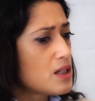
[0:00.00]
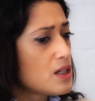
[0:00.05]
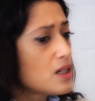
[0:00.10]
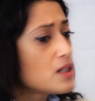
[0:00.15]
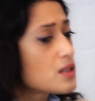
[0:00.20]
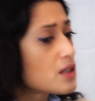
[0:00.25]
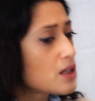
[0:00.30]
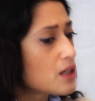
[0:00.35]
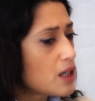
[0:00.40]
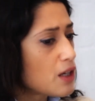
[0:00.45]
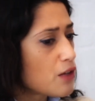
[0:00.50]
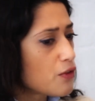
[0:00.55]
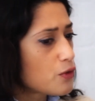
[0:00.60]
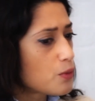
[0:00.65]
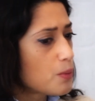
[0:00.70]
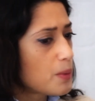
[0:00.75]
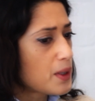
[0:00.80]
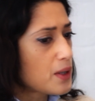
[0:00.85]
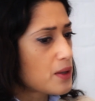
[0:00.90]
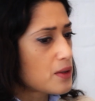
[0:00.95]
Is a
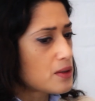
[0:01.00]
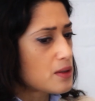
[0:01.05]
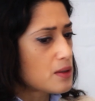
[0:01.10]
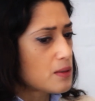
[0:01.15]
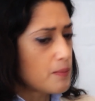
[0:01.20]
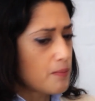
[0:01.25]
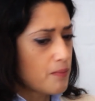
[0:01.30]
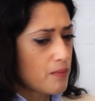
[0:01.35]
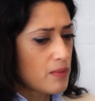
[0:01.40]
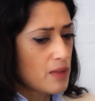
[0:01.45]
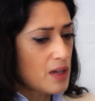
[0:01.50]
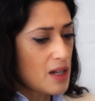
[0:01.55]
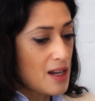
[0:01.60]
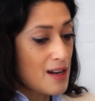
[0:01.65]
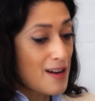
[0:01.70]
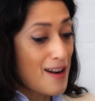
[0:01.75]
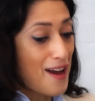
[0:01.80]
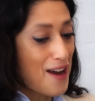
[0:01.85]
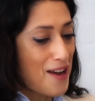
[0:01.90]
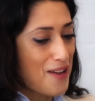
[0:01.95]
gift, because
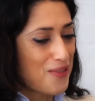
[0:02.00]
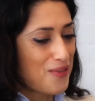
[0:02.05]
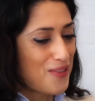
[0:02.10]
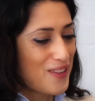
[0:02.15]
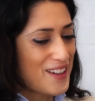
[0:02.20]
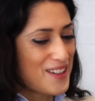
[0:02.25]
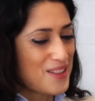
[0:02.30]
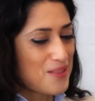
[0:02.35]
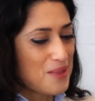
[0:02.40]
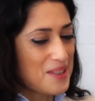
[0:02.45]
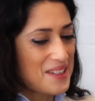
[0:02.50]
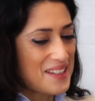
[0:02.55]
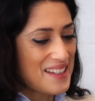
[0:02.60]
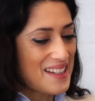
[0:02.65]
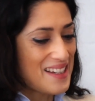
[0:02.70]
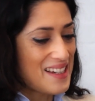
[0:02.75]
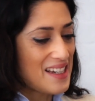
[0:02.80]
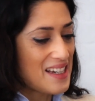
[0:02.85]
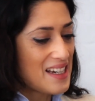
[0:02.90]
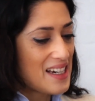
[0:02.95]
in life, as we
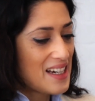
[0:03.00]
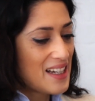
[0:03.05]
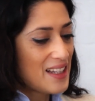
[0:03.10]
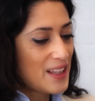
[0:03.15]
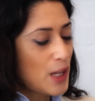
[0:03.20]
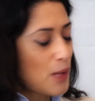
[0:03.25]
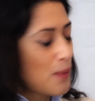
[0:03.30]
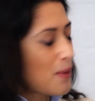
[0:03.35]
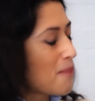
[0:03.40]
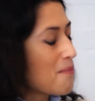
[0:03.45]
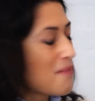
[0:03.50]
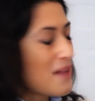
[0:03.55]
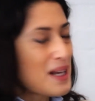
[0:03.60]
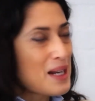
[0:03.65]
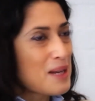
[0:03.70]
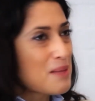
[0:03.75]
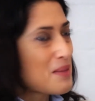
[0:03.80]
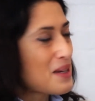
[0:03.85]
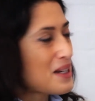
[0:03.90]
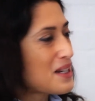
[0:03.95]
see, there are
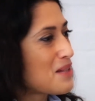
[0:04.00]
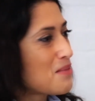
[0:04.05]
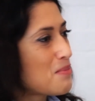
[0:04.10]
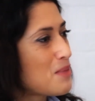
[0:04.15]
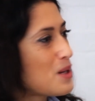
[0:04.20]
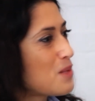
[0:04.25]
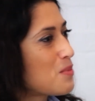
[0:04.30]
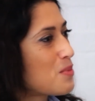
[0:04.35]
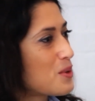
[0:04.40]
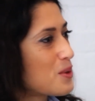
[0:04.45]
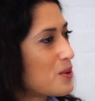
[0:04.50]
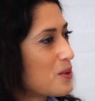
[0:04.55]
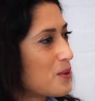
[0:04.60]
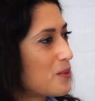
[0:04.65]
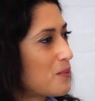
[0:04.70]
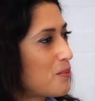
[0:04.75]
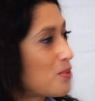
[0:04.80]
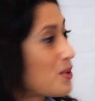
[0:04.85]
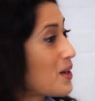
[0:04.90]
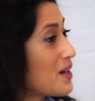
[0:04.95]
many, many
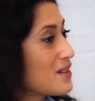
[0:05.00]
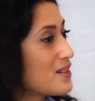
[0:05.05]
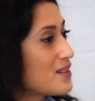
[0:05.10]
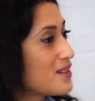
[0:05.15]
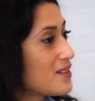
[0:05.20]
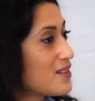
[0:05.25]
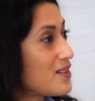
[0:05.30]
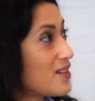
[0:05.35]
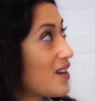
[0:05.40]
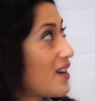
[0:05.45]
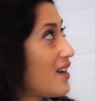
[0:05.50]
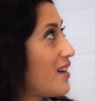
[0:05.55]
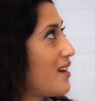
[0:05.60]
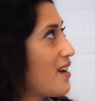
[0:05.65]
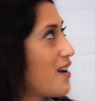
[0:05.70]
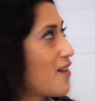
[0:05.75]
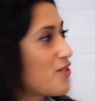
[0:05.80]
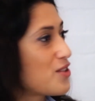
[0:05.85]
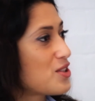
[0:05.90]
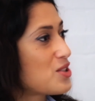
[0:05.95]
people present at
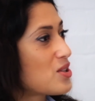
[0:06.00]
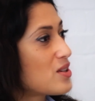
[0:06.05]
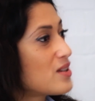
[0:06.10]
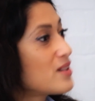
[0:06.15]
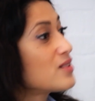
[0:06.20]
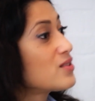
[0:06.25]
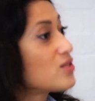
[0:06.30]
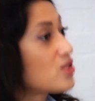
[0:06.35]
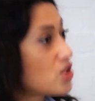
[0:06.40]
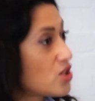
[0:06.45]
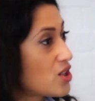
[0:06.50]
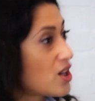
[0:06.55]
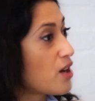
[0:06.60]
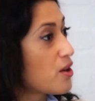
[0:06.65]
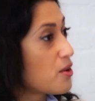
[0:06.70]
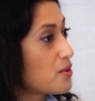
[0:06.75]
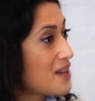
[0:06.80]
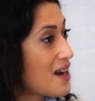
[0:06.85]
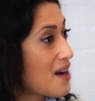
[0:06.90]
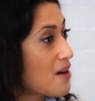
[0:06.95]
every turn to
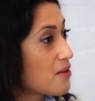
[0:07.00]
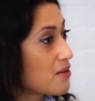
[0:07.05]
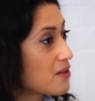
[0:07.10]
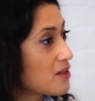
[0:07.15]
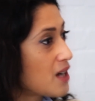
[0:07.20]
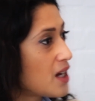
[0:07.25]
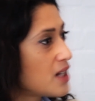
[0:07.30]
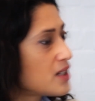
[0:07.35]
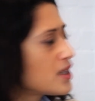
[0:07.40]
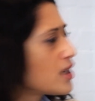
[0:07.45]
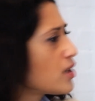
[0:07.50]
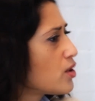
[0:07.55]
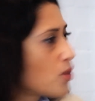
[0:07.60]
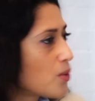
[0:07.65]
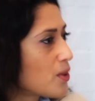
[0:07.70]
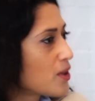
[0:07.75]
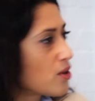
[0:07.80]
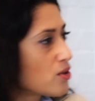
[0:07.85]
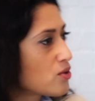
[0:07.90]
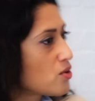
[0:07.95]
shut you down and say, no,
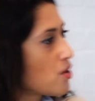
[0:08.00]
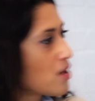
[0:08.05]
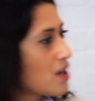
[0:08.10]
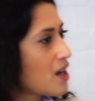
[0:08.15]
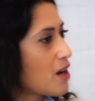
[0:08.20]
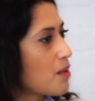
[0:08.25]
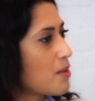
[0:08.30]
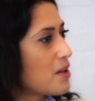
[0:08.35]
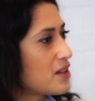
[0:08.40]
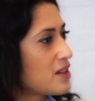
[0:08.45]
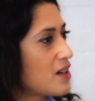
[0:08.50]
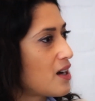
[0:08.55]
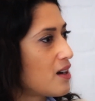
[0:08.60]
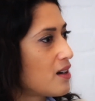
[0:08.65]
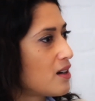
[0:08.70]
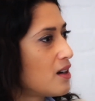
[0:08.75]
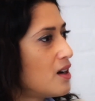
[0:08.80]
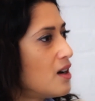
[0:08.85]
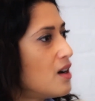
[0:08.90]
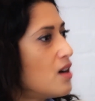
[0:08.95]
we're not talking about
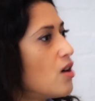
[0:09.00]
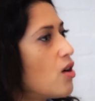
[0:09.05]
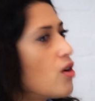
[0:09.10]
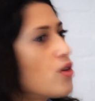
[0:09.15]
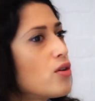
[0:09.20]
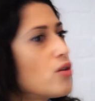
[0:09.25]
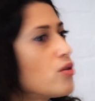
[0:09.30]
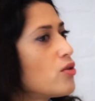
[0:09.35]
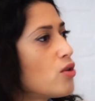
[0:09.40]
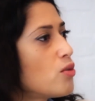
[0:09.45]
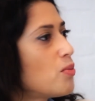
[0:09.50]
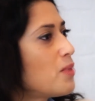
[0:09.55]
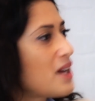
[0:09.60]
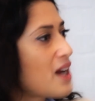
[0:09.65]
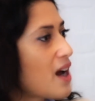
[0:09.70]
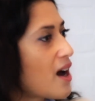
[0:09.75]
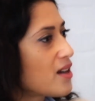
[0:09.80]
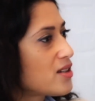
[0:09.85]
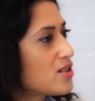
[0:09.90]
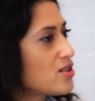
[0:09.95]
that. Or no,
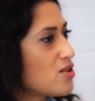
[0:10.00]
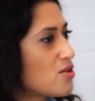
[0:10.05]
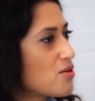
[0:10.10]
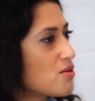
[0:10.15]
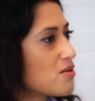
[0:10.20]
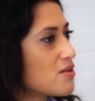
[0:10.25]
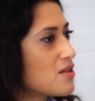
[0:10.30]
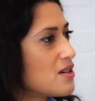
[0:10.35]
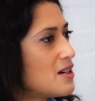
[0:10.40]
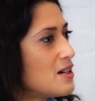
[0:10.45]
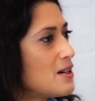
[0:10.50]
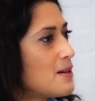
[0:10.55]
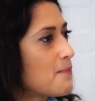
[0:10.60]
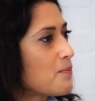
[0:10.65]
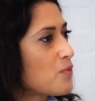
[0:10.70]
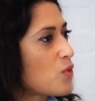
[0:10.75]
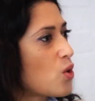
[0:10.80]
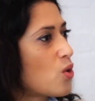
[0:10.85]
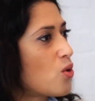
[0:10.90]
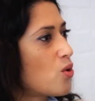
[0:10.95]
nobody asked you.
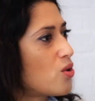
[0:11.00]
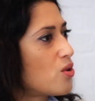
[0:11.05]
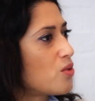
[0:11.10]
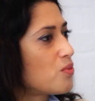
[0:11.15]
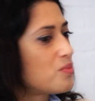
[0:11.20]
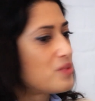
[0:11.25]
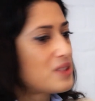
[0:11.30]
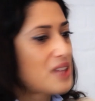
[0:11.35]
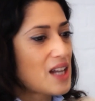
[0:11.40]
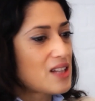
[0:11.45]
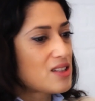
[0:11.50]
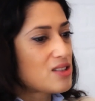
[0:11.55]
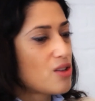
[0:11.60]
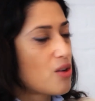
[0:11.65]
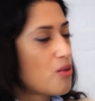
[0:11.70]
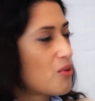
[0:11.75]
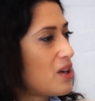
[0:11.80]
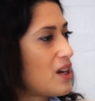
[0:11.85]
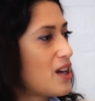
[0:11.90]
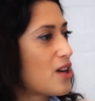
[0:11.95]
Or that's
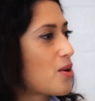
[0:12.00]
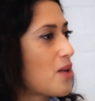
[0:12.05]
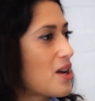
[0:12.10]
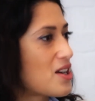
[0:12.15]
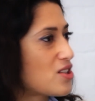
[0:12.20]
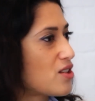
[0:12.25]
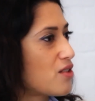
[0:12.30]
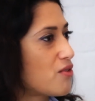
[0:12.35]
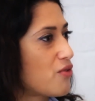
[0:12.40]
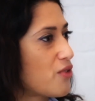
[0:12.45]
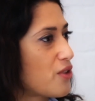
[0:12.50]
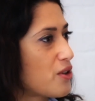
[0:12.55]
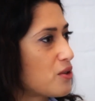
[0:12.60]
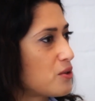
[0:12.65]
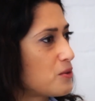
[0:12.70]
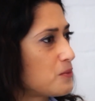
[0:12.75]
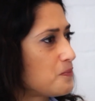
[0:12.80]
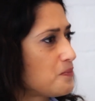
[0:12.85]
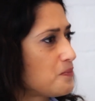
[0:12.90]
not really a question for you.